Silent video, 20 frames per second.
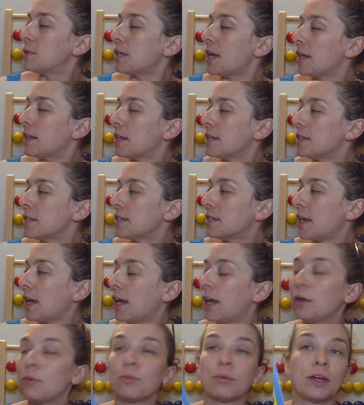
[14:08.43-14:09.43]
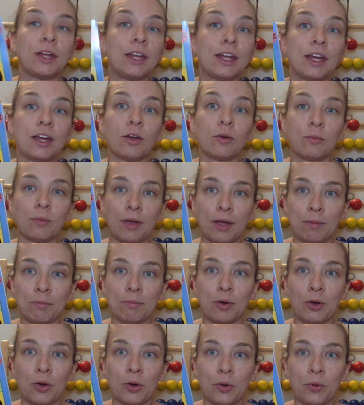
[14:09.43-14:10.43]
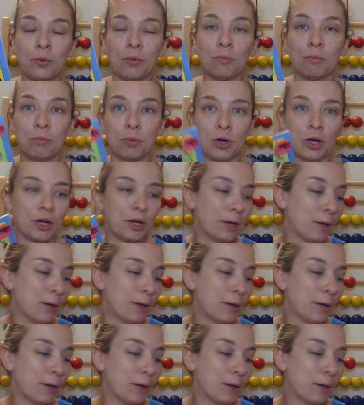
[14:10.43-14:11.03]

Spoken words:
and this is a Reading Rainbow book.